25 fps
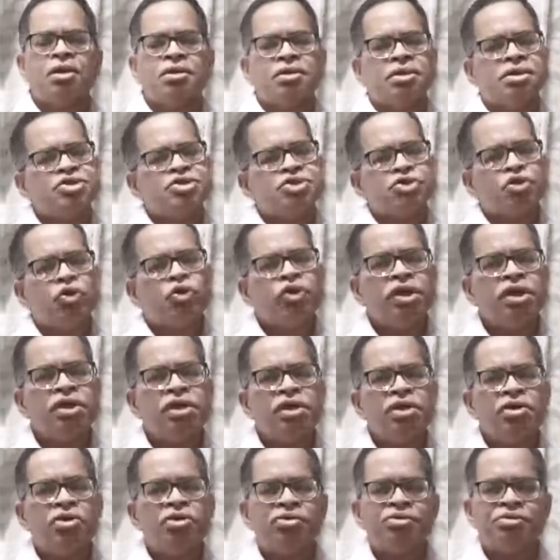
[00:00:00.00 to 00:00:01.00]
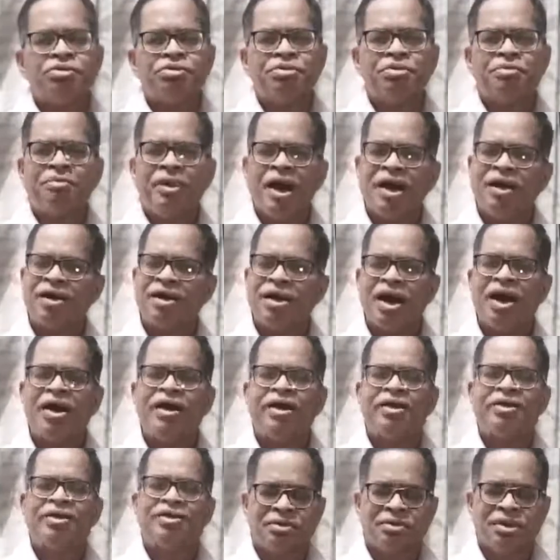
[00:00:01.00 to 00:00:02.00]
The story of
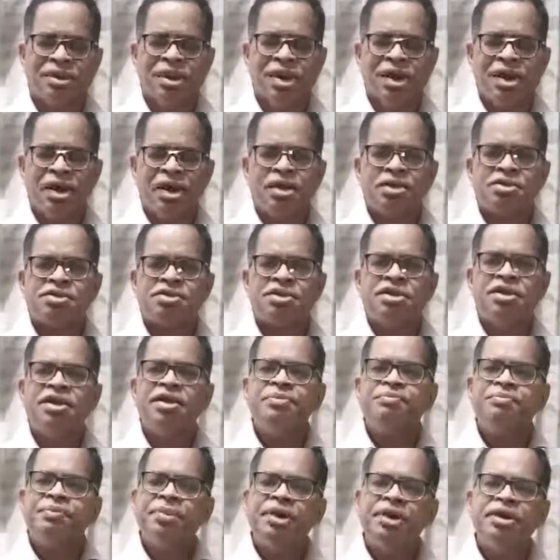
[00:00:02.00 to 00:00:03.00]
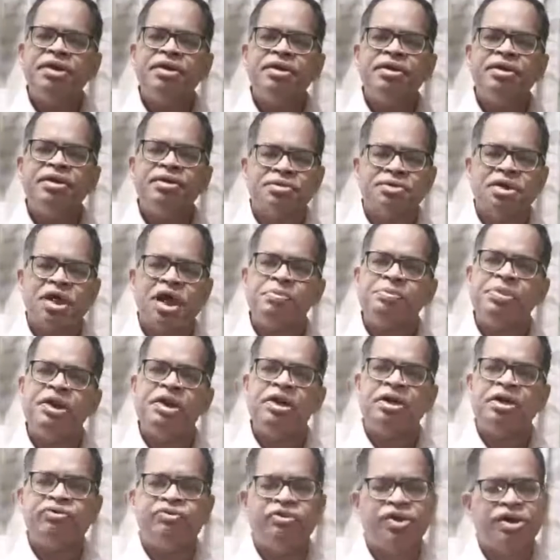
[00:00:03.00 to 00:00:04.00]
mankind is deeply
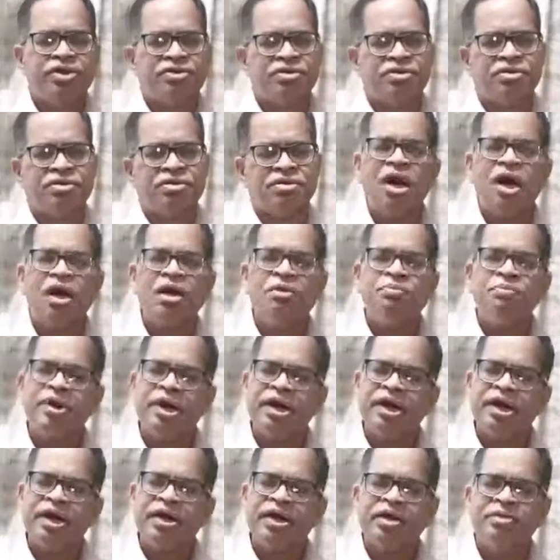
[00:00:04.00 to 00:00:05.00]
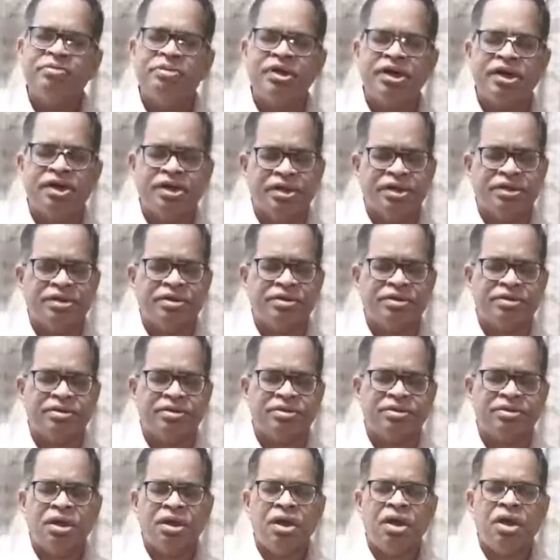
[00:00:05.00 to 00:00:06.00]
coupled with unpredictability.
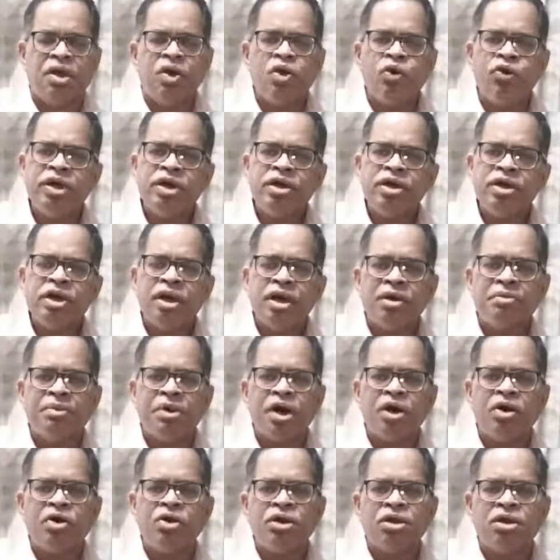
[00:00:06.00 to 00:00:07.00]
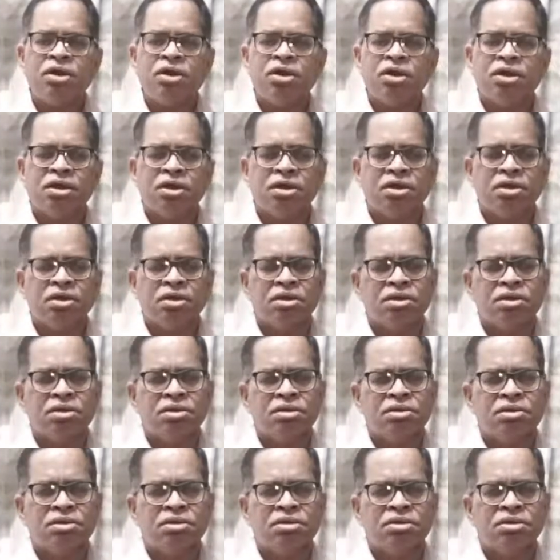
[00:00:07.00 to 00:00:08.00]
Knowing about
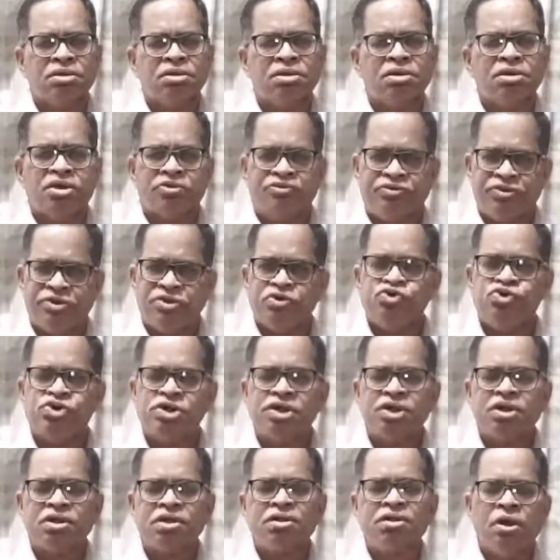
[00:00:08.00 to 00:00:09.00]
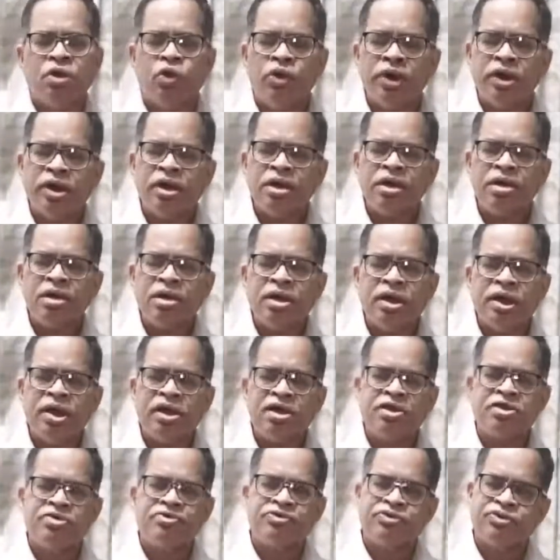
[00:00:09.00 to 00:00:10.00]
the future, knowing
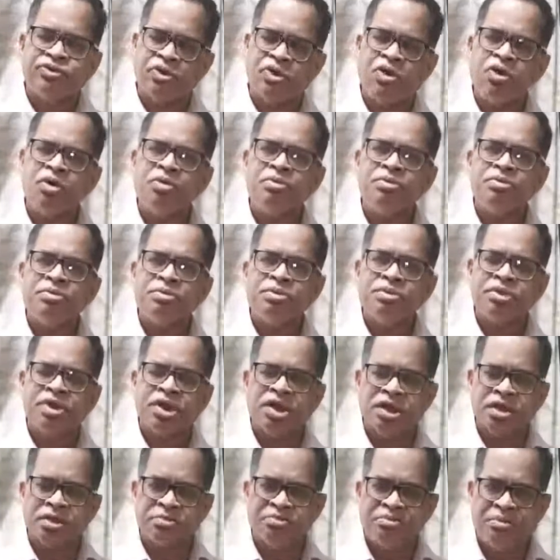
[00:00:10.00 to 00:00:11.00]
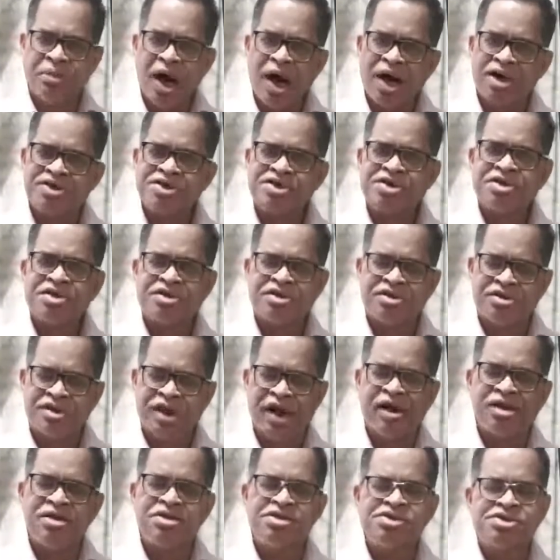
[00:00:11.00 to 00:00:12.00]
it from the past
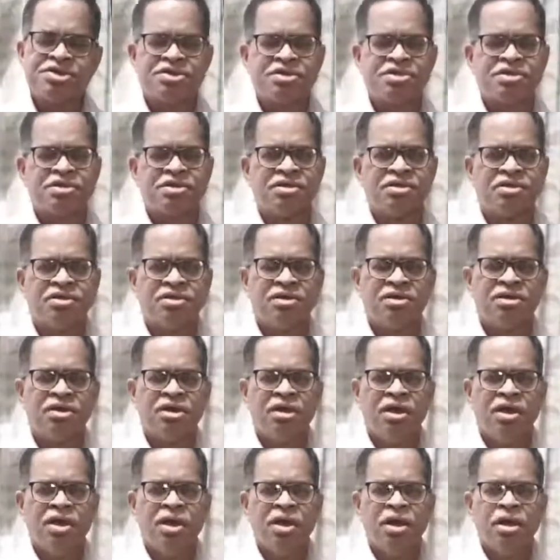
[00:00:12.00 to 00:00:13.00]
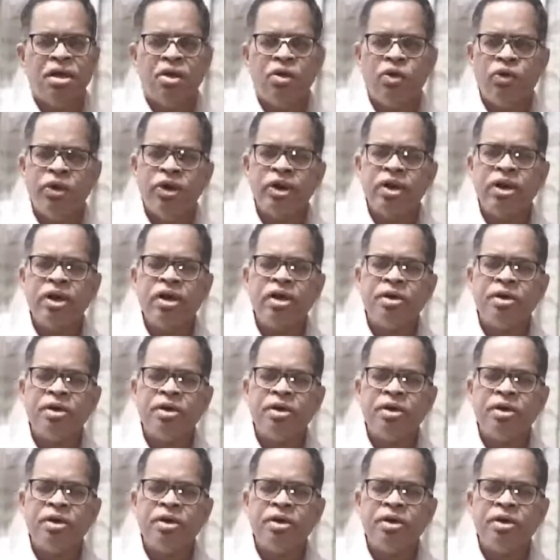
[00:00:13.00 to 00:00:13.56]
trends, knowing